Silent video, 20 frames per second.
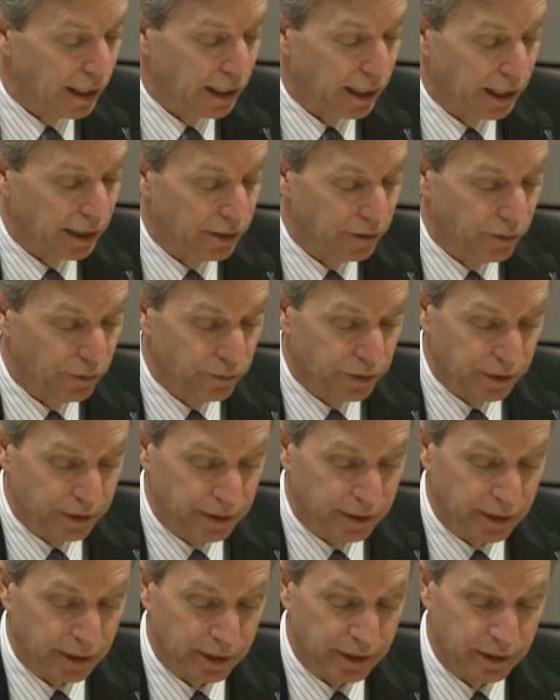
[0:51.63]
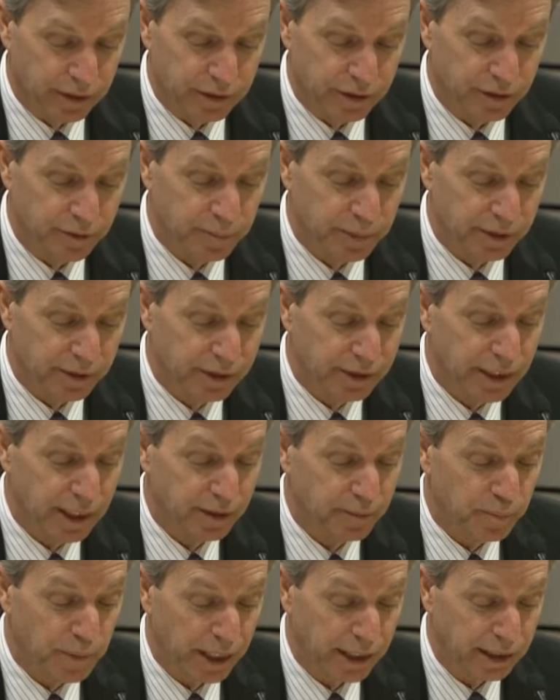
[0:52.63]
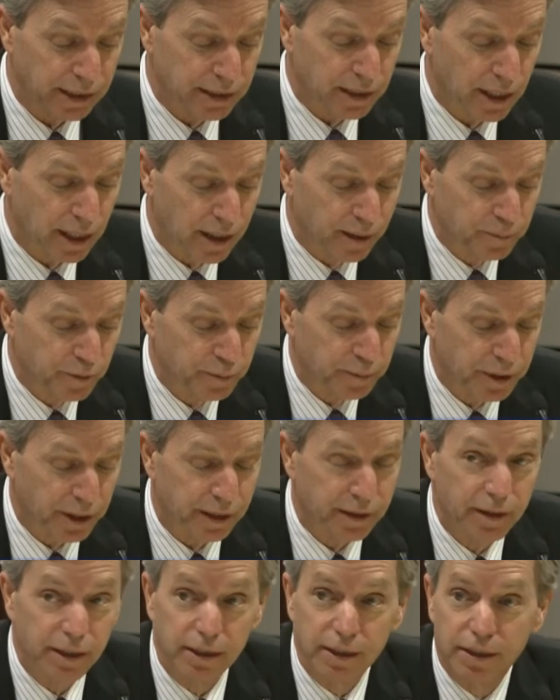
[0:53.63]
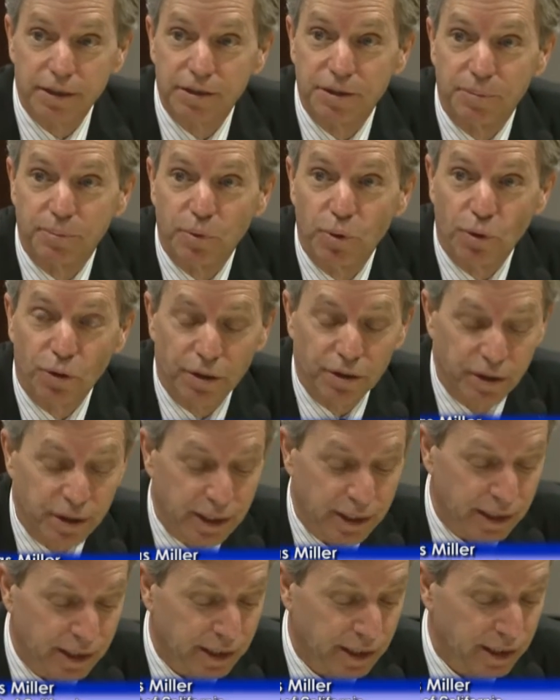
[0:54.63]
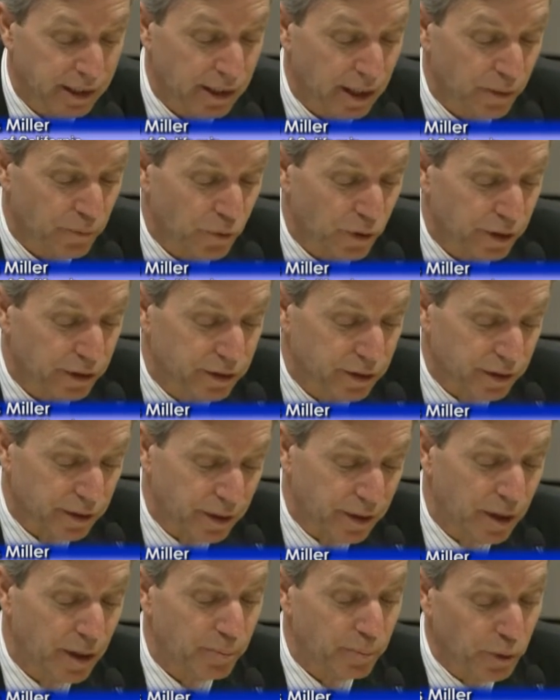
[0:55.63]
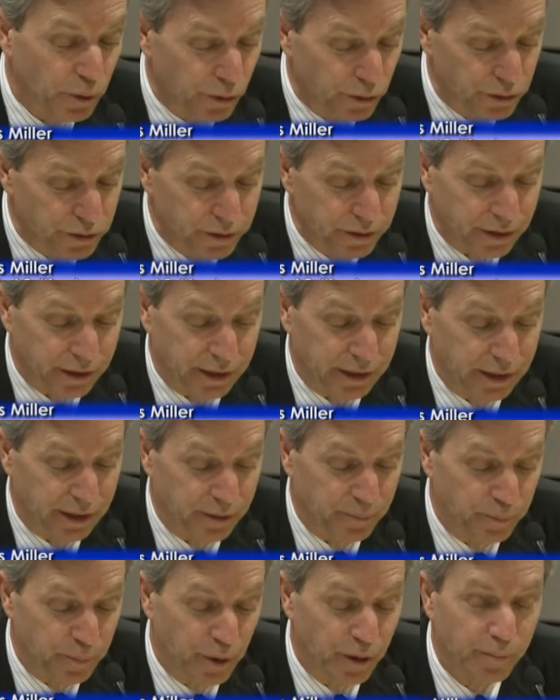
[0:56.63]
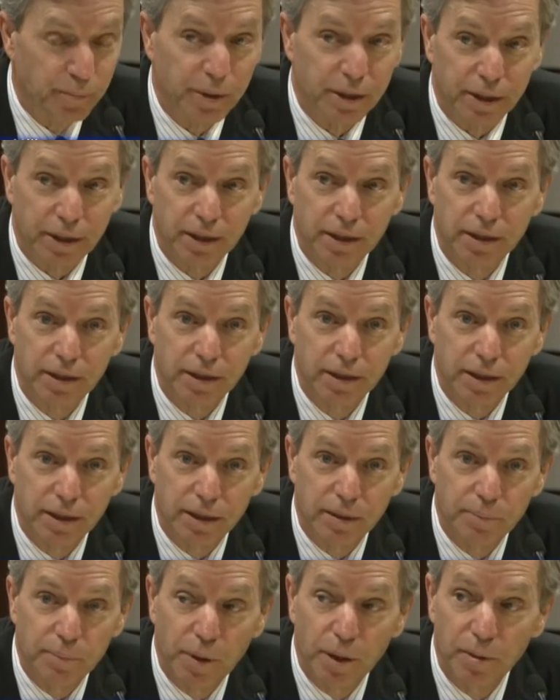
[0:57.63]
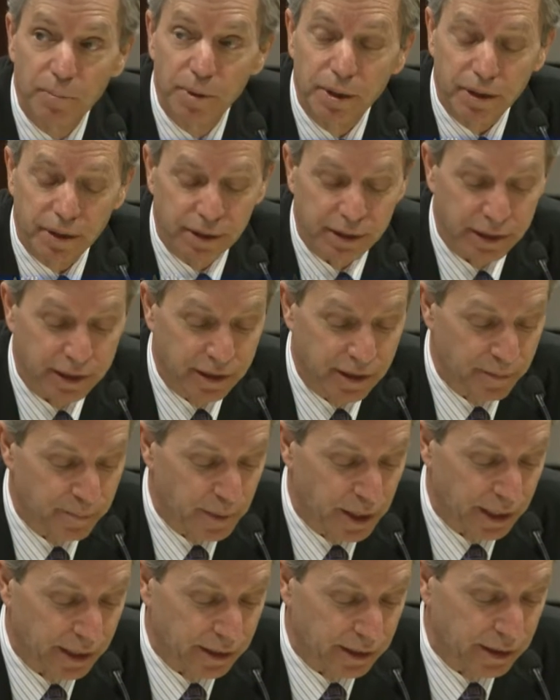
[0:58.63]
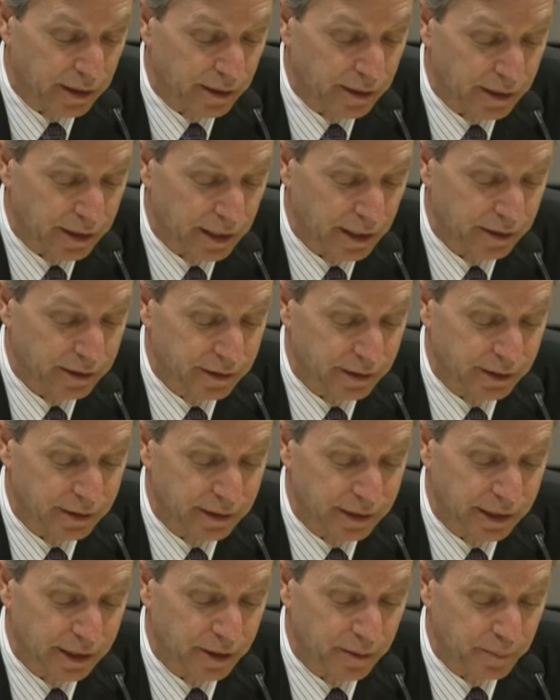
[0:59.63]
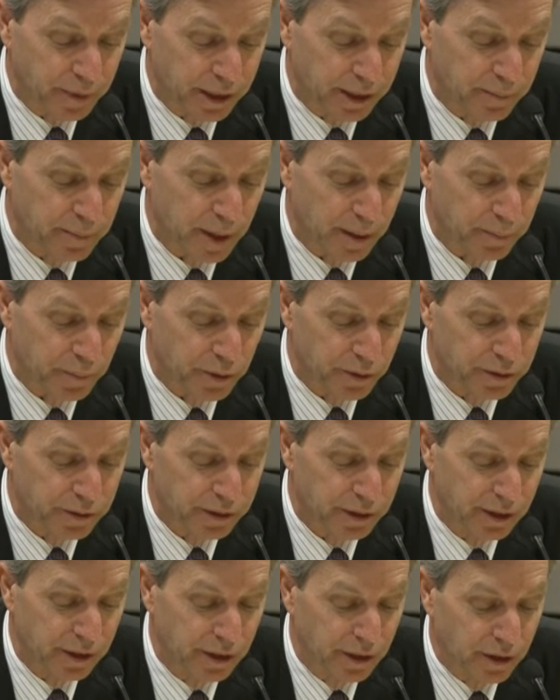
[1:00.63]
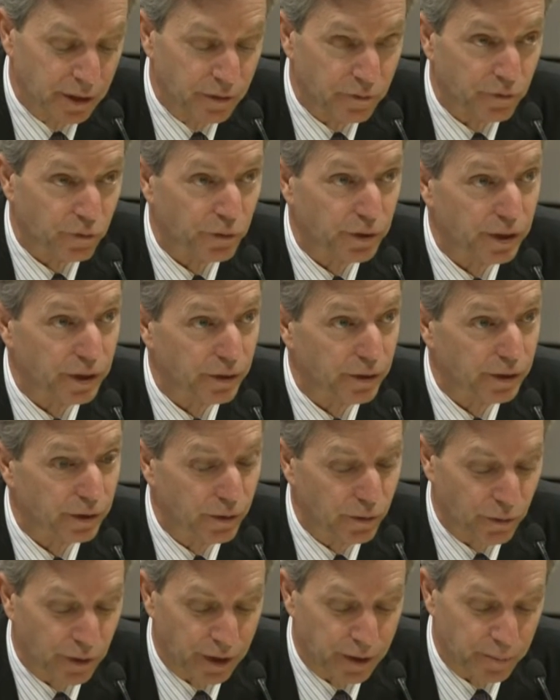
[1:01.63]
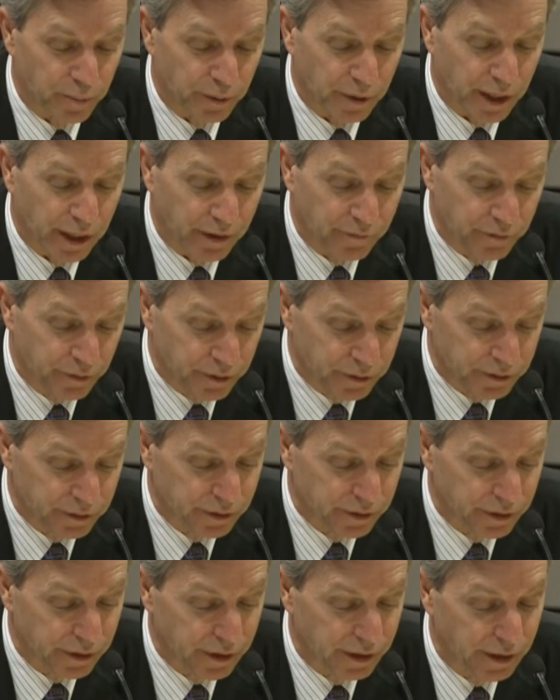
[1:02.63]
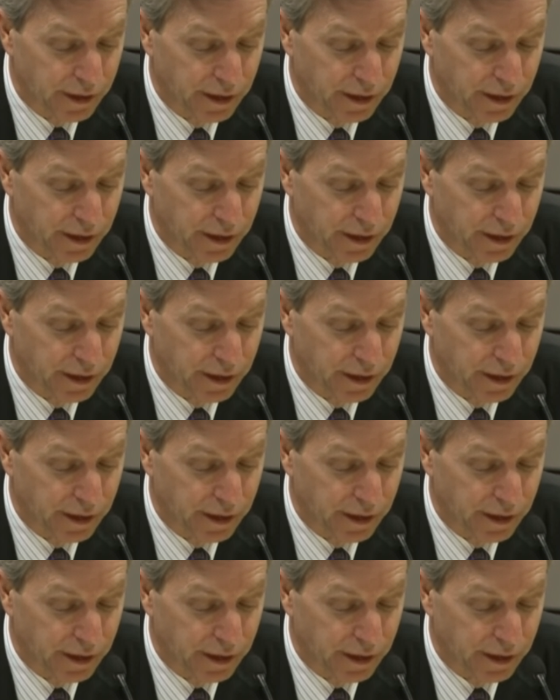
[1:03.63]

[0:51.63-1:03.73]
I know that this has been said many times, but I think it's important, and again, I want to personally and publicly commend the SEC committee members for their incredible efforts,